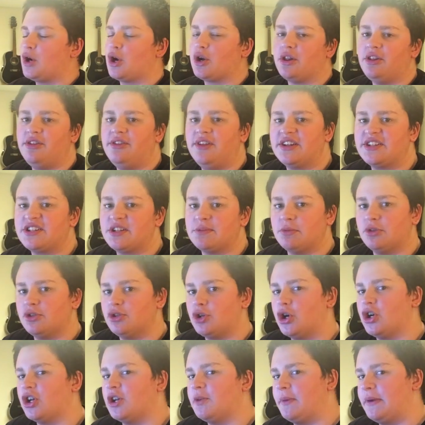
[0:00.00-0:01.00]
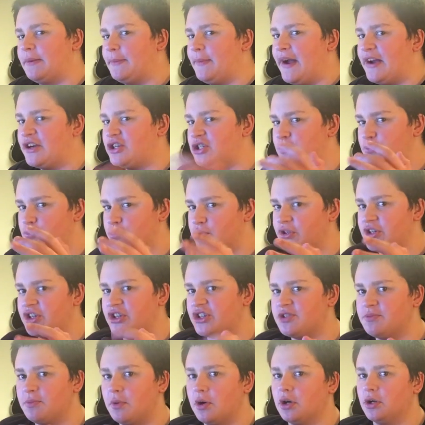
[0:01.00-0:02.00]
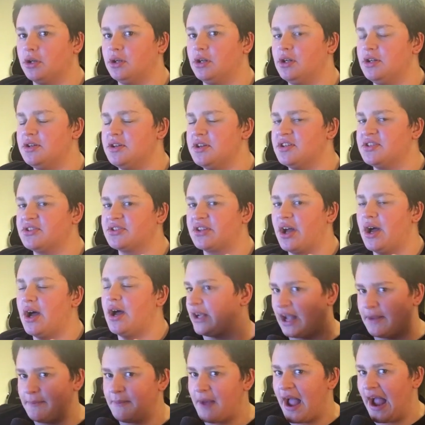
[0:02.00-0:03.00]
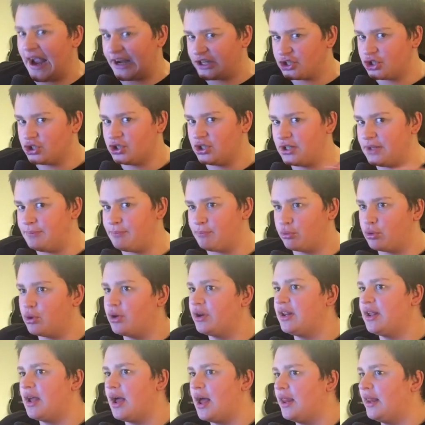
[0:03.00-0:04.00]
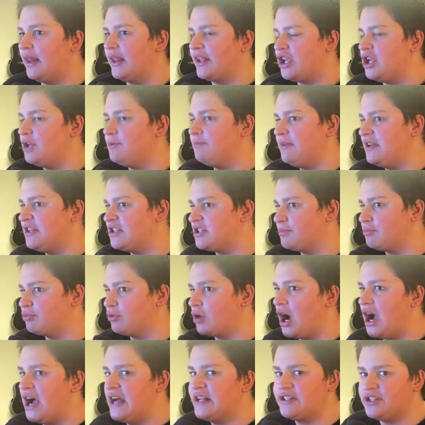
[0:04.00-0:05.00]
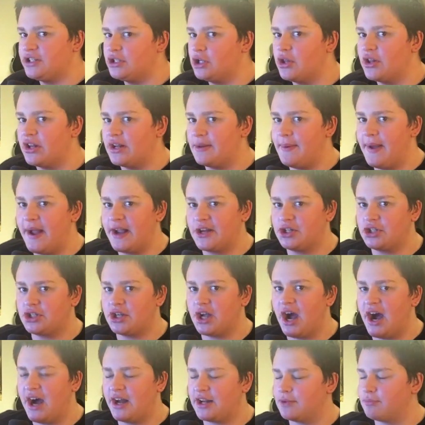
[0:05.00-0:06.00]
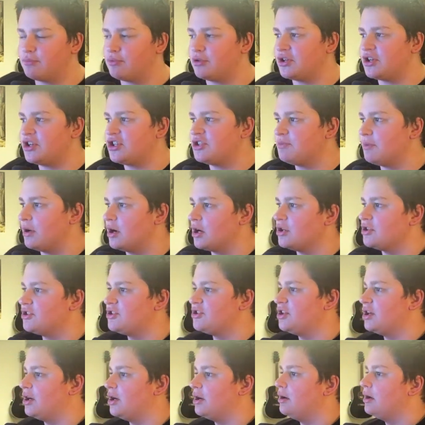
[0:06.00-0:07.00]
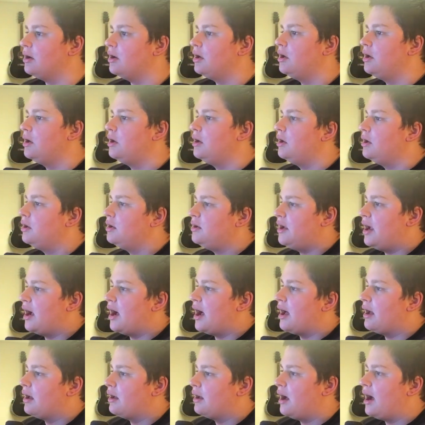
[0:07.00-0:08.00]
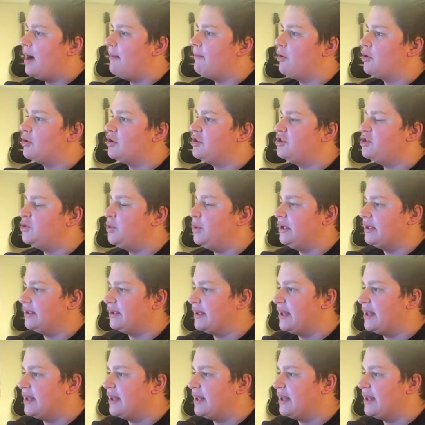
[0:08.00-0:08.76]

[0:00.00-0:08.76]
already thinks I'm retarded, but I'm actually pretty smart in disguise. Like, I'm actually pretty, like, you'd be surprised to know that I'm actually kind of pretty smart. So, yeah, I'm already doing